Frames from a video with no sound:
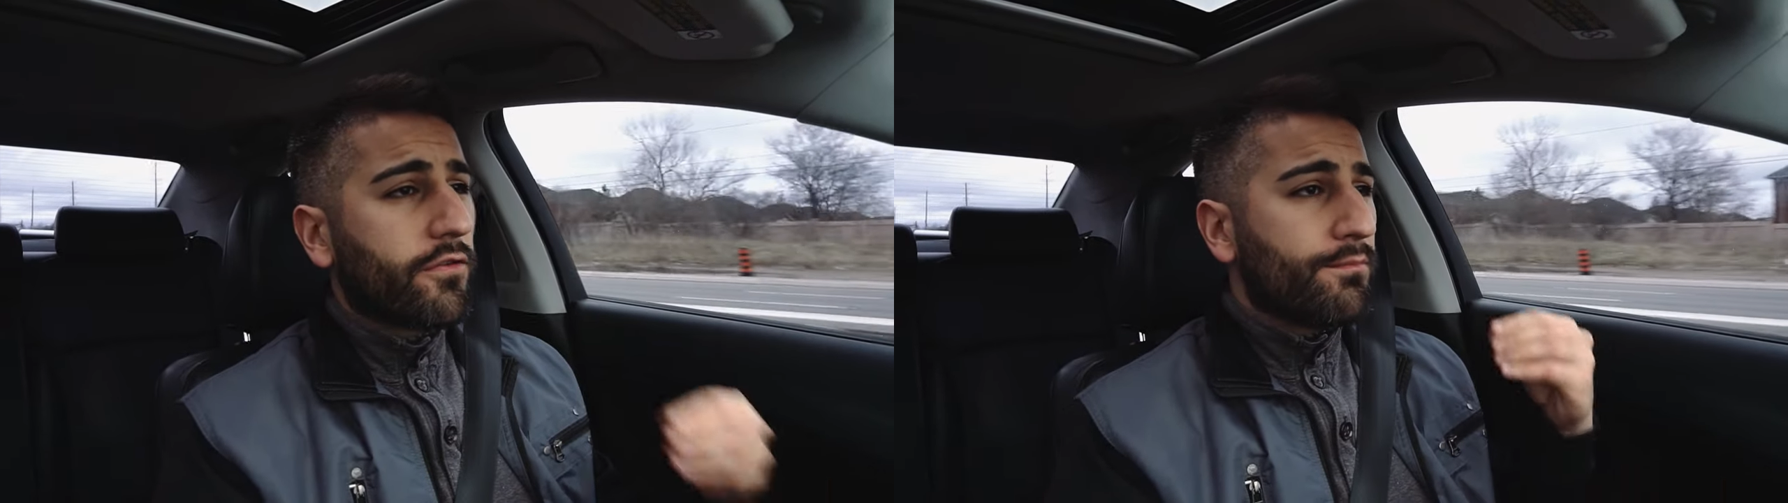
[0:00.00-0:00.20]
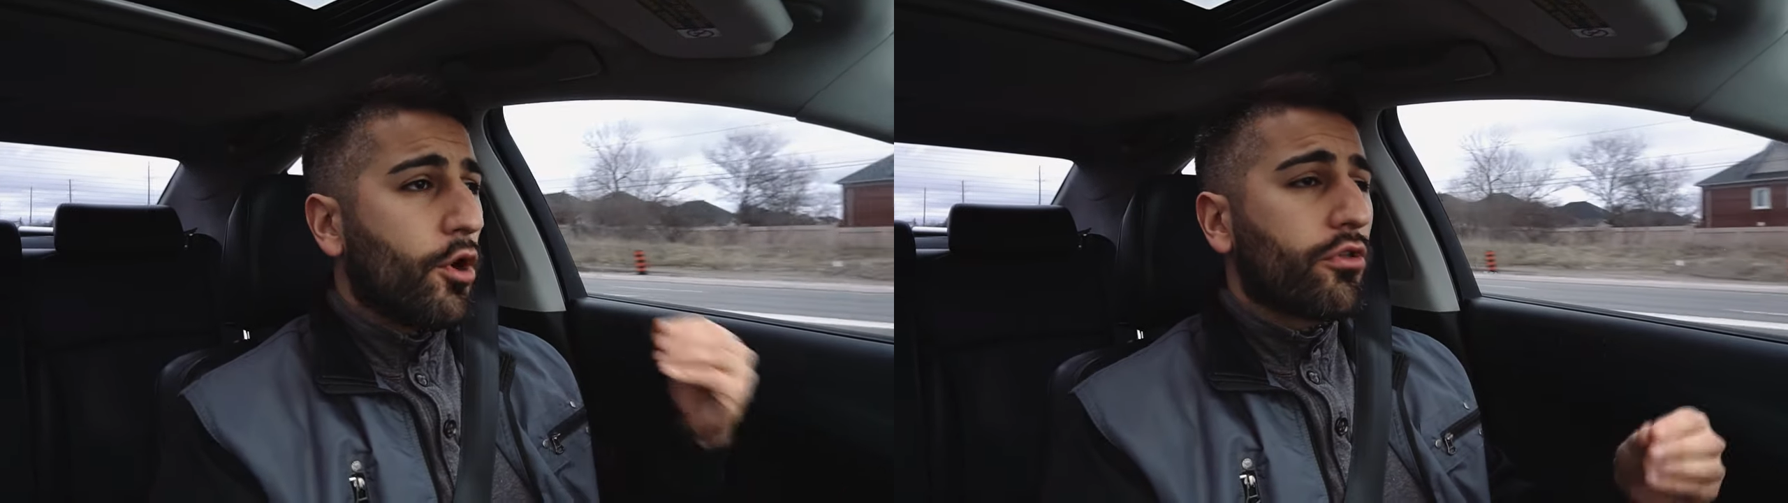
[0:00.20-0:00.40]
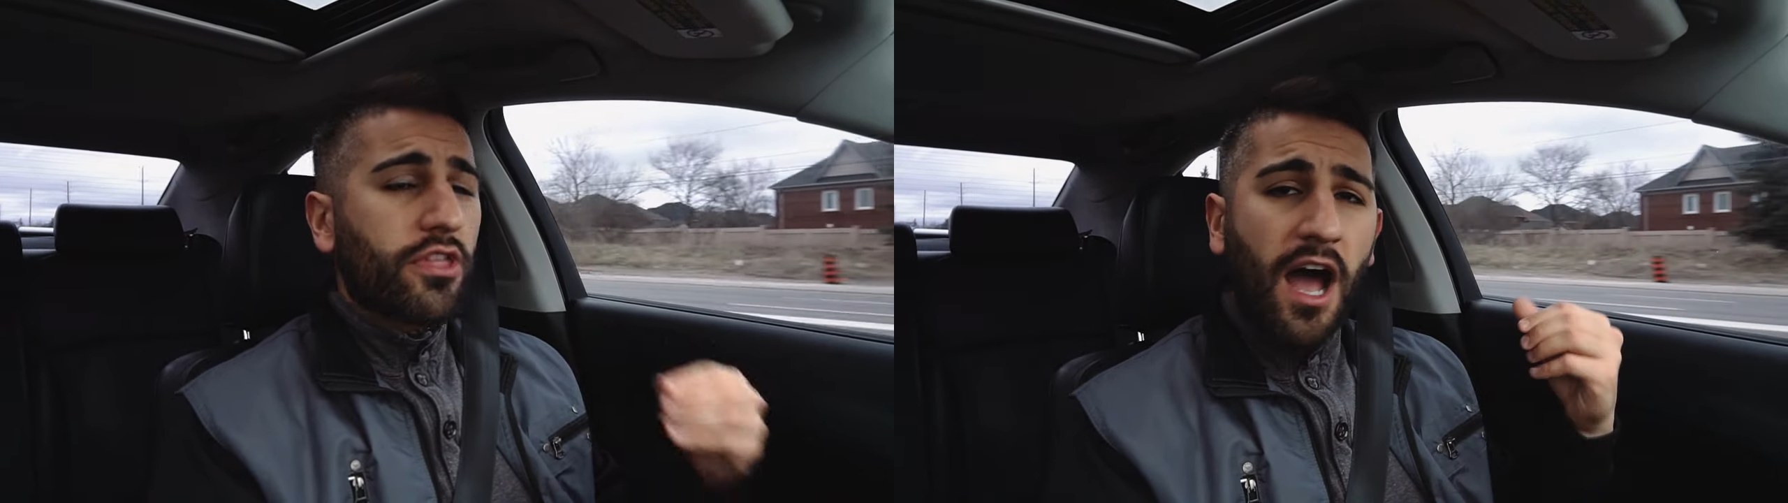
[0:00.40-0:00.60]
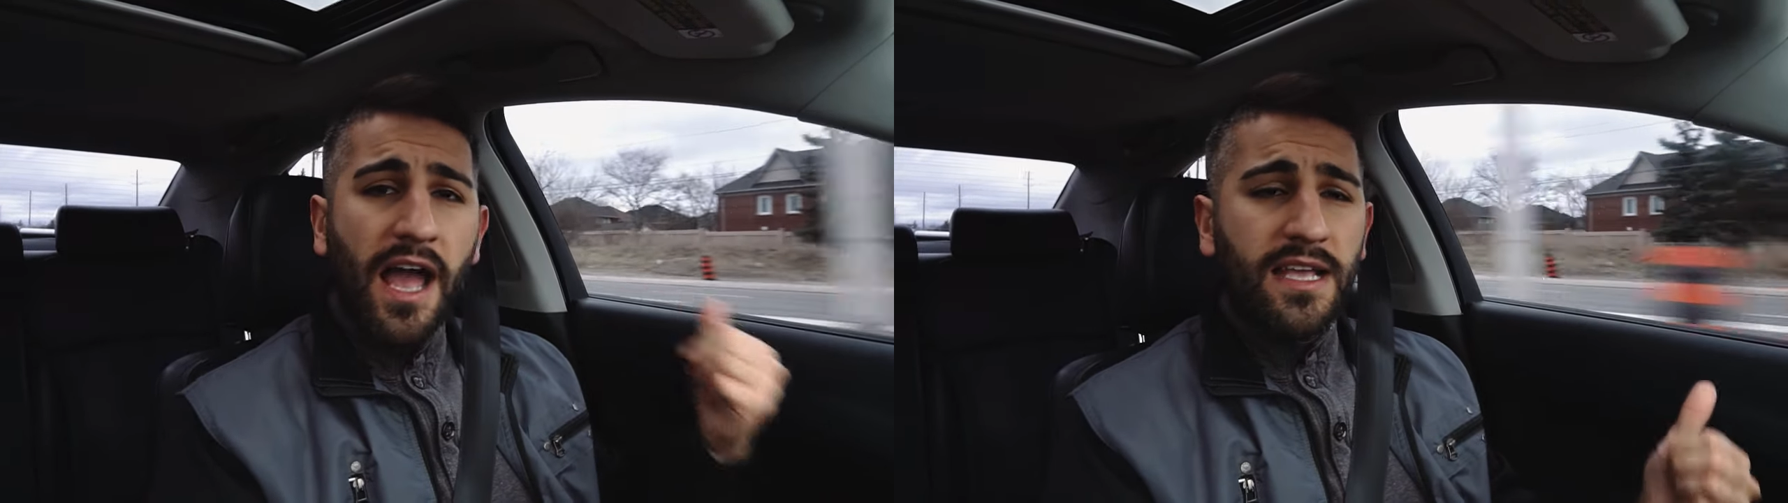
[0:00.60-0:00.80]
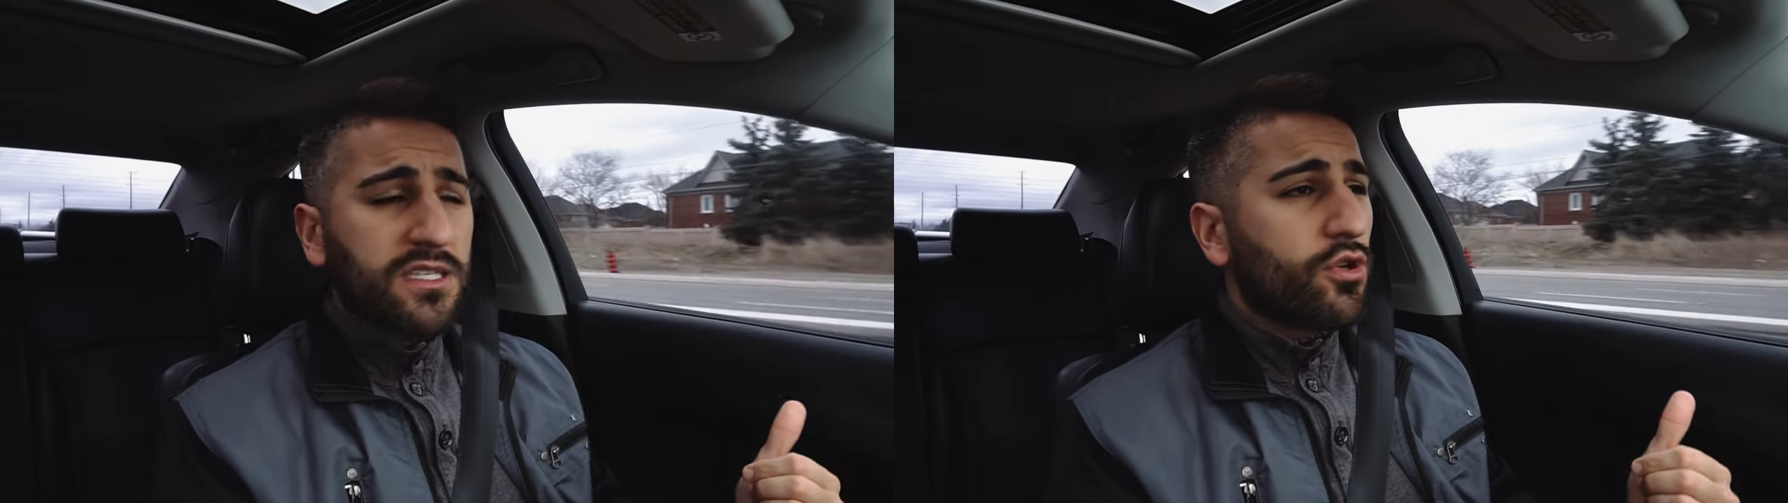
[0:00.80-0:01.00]
for both the
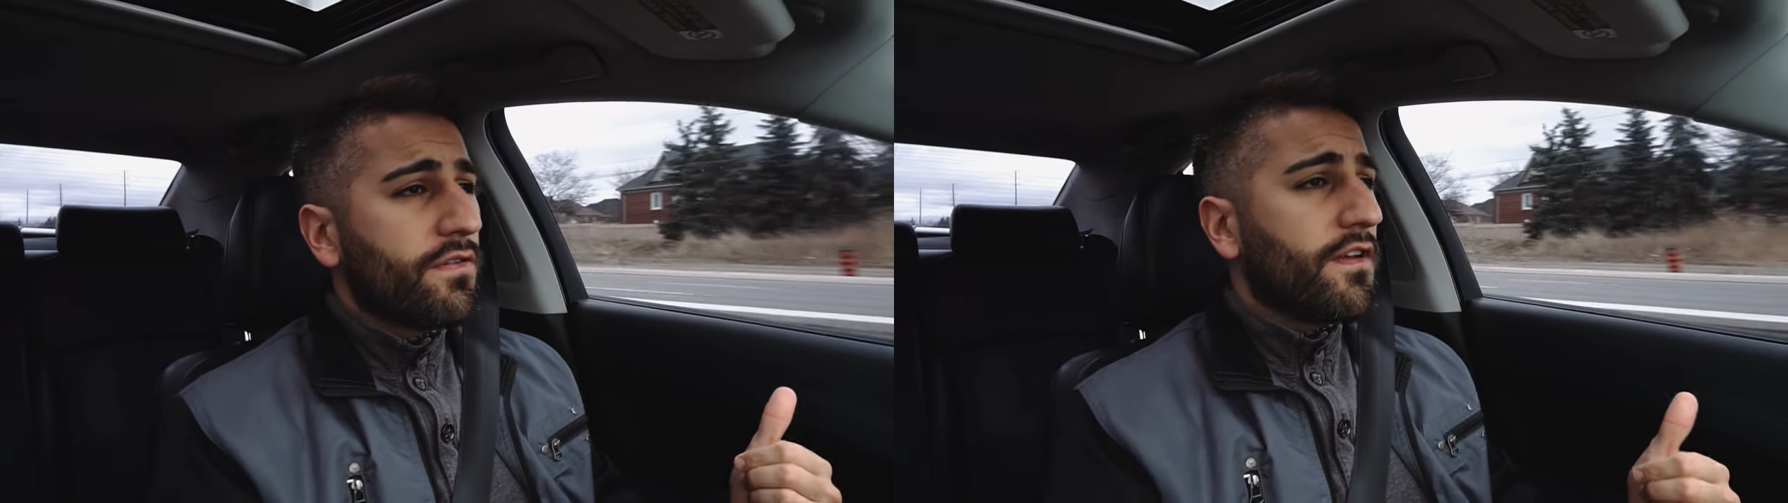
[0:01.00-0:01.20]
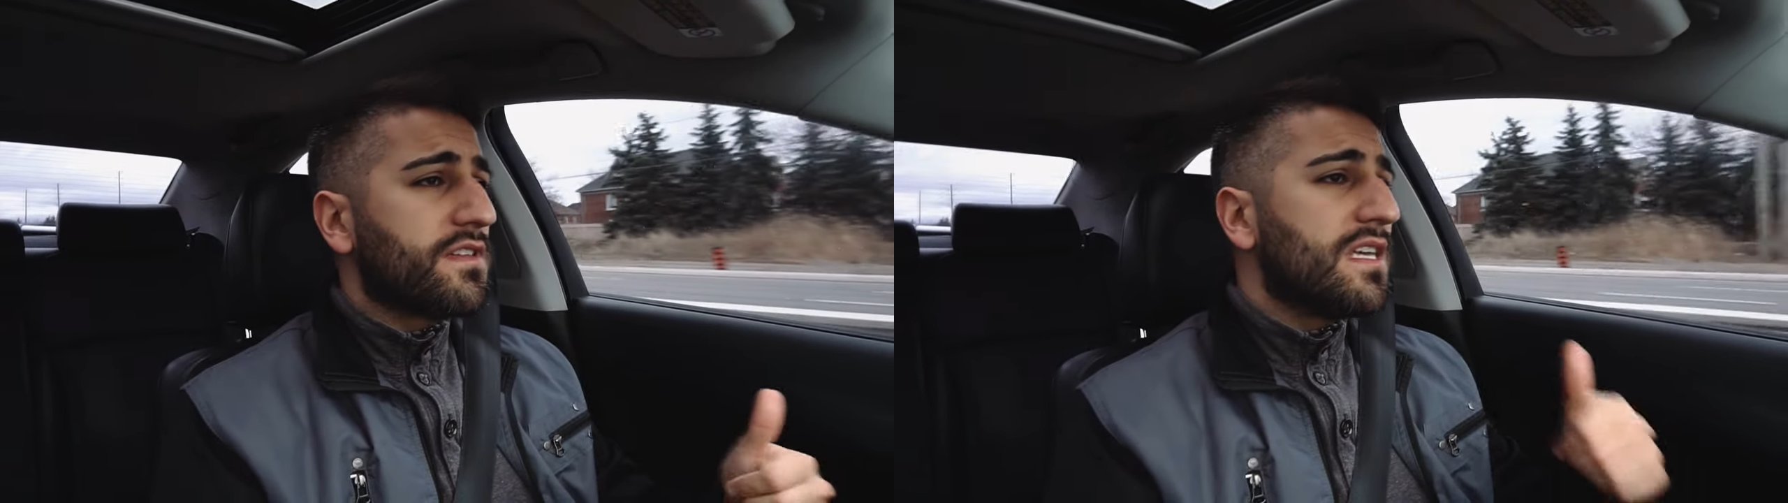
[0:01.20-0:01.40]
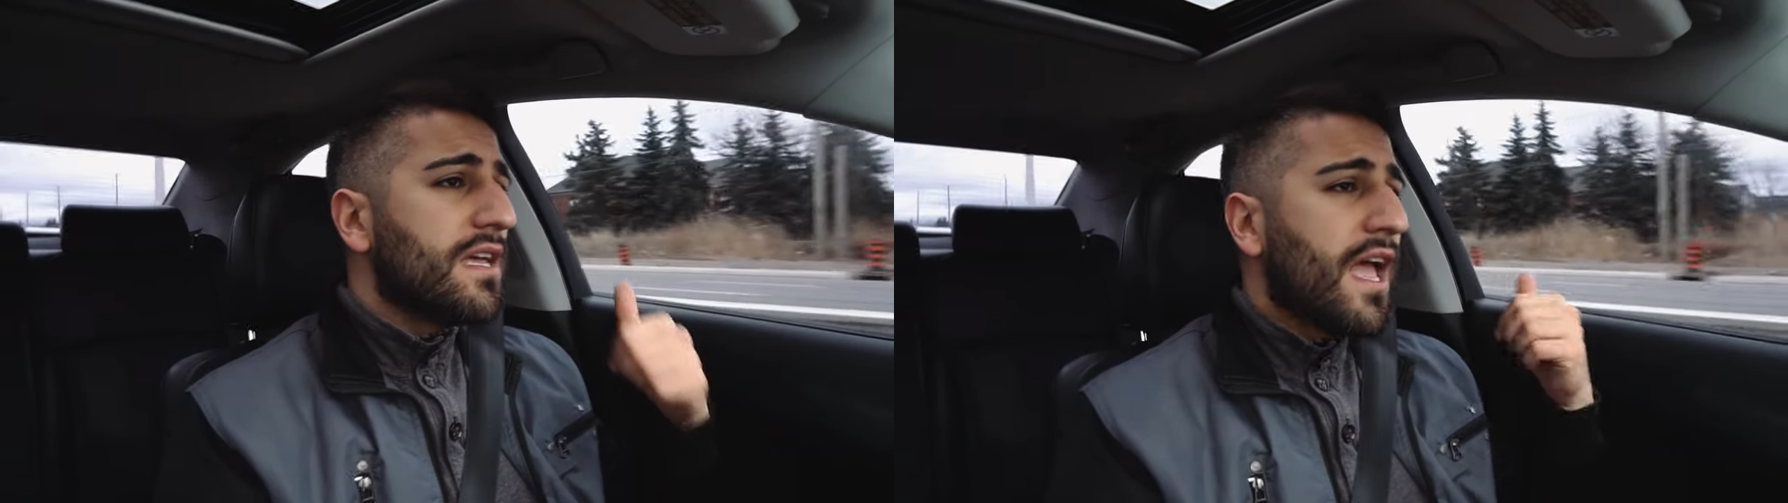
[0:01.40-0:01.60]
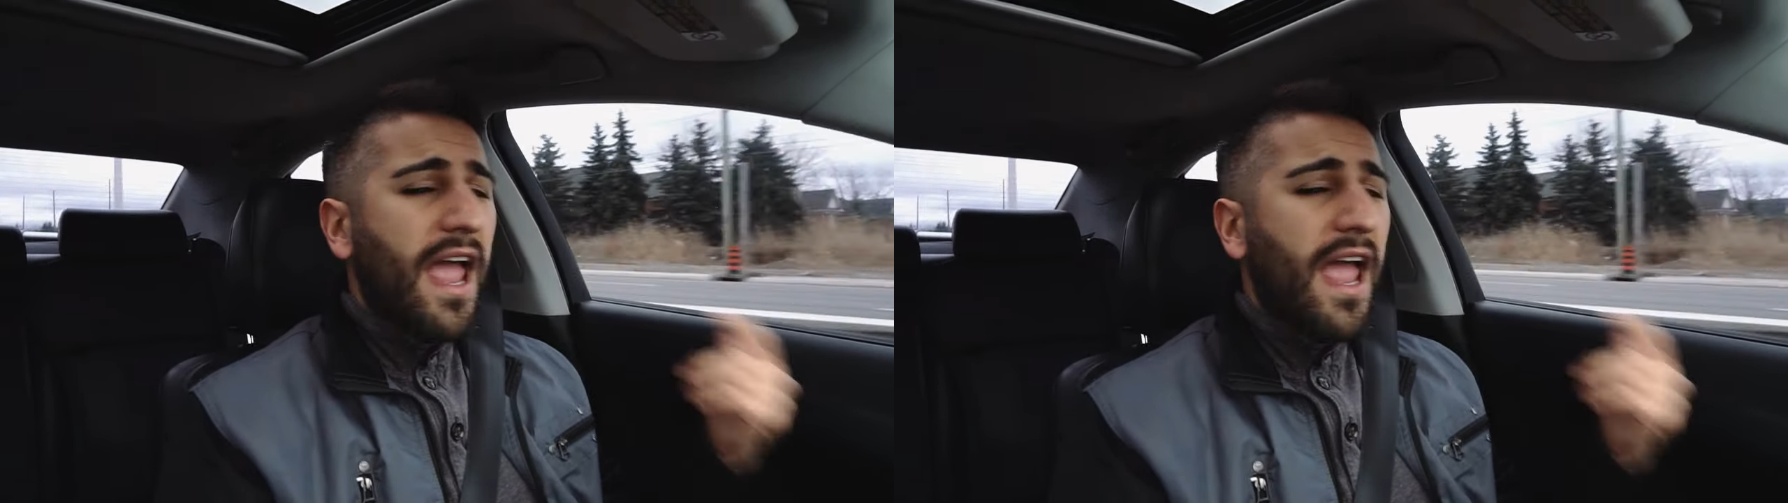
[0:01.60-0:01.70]
IS250